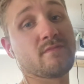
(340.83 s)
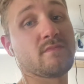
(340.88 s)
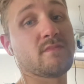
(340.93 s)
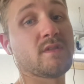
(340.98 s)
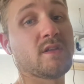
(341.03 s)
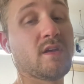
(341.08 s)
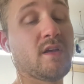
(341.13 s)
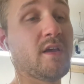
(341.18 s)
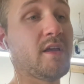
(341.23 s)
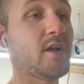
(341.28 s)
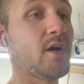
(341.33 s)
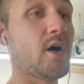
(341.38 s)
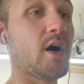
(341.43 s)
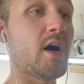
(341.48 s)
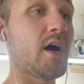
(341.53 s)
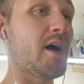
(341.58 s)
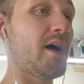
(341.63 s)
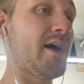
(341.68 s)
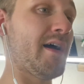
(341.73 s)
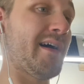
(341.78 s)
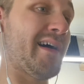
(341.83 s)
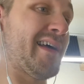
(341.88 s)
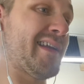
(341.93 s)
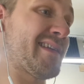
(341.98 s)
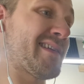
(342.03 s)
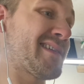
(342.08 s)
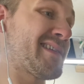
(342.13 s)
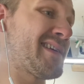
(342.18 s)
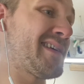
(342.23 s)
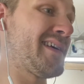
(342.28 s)
You know,
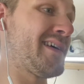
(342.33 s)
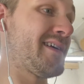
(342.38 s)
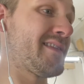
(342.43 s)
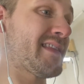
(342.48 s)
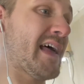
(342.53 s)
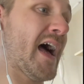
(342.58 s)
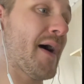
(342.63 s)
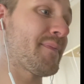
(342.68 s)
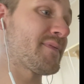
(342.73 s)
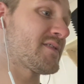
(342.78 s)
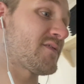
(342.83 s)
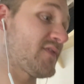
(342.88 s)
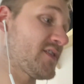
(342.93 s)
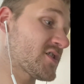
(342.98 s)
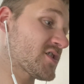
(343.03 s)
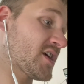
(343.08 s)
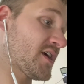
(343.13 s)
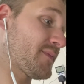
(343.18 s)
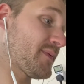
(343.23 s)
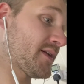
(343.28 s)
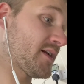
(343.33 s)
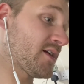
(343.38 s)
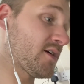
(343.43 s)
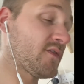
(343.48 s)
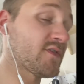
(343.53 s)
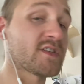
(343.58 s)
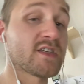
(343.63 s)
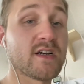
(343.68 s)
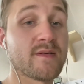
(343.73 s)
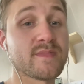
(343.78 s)
and that happens in fish keeping, and
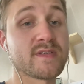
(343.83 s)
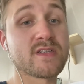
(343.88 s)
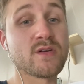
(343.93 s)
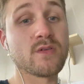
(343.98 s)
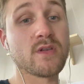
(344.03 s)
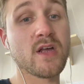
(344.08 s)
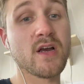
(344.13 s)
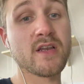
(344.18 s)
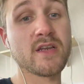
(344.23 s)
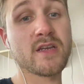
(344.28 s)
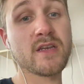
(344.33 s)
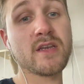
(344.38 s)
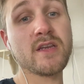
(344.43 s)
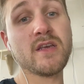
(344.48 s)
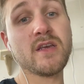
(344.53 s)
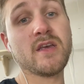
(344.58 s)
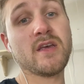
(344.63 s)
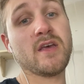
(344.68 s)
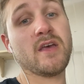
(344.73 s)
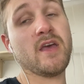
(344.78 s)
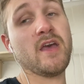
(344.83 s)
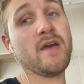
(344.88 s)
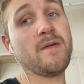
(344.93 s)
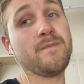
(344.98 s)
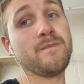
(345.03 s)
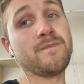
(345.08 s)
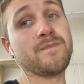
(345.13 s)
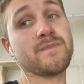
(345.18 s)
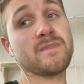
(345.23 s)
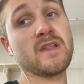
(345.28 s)
obviously I'm still learning,
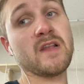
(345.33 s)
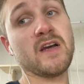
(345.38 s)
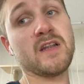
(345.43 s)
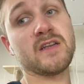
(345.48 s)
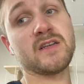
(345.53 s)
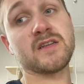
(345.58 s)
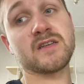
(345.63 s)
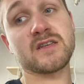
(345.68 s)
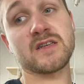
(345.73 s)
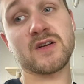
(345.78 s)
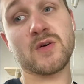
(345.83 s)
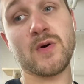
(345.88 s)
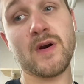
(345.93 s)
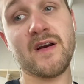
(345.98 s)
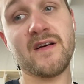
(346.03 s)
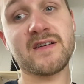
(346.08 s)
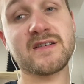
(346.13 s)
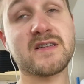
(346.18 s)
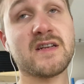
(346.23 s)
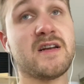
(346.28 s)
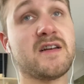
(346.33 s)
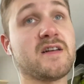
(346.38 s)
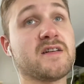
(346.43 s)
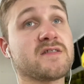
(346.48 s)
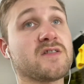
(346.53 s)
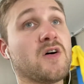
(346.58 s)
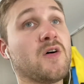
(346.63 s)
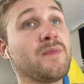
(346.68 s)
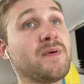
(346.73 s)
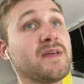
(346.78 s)
learning as an aquarist, learning as
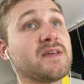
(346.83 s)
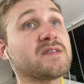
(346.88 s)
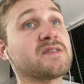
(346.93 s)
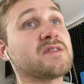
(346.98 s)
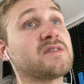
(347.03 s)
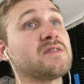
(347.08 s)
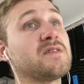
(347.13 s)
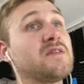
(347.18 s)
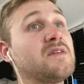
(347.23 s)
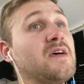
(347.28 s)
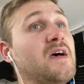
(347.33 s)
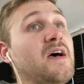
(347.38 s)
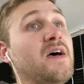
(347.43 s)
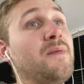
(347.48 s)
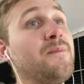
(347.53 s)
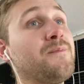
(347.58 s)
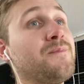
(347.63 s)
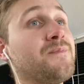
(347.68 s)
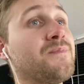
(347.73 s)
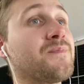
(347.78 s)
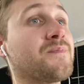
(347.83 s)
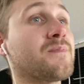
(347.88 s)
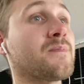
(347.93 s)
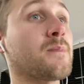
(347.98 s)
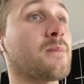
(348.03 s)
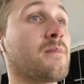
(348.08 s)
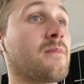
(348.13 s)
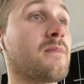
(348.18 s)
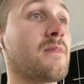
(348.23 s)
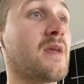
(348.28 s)
a hobbyist, and
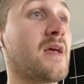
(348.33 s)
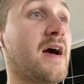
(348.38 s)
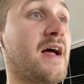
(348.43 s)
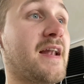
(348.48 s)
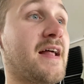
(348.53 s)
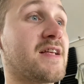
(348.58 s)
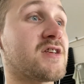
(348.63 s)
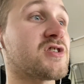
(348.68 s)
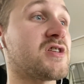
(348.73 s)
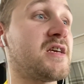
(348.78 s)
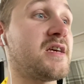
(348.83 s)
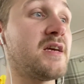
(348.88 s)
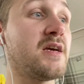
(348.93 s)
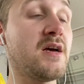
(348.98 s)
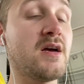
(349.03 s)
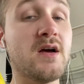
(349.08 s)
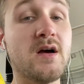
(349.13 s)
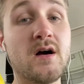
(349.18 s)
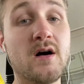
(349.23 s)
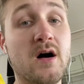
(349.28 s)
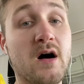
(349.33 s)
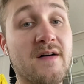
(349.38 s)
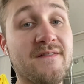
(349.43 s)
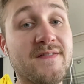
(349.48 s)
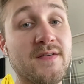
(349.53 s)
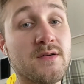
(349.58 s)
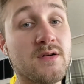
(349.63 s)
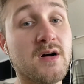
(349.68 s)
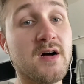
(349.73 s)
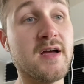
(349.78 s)
actually I
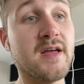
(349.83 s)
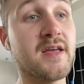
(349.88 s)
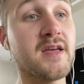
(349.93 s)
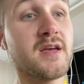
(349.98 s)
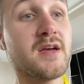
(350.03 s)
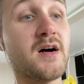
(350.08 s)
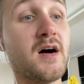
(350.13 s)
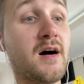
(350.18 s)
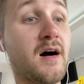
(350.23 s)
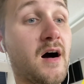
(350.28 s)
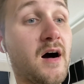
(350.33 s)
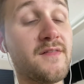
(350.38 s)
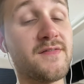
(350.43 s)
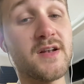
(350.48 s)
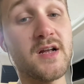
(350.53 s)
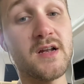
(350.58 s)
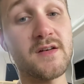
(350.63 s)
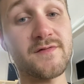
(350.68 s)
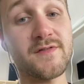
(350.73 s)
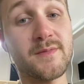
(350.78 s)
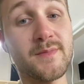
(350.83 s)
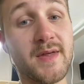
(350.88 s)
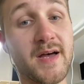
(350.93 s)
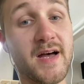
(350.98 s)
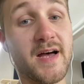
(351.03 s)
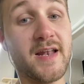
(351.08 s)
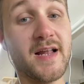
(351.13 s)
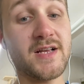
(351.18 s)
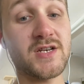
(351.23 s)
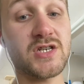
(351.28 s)
feel like I've learned from that,
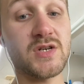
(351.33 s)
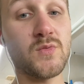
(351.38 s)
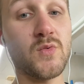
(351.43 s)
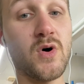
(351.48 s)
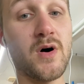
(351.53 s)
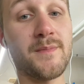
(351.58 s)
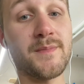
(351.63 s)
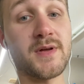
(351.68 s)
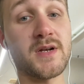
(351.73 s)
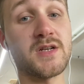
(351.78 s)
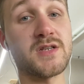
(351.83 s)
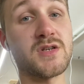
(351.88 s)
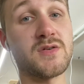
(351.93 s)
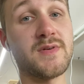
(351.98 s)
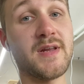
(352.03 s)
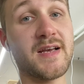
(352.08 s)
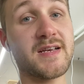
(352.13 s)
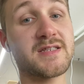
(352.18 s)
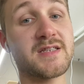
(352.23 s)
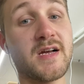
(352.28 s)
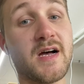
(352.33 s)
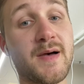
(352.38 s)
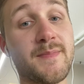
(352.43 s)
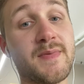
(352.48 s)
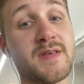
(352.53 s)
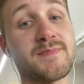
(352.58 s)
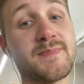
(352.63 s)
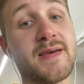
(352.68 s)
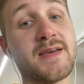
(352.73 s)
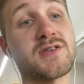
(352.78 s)
and actually what I'm going to do next time
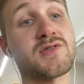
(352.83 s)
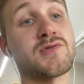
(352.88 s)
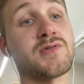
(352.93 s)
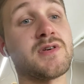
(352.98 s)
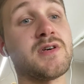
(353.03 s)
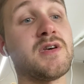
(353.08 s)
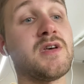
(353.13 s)
is make sure that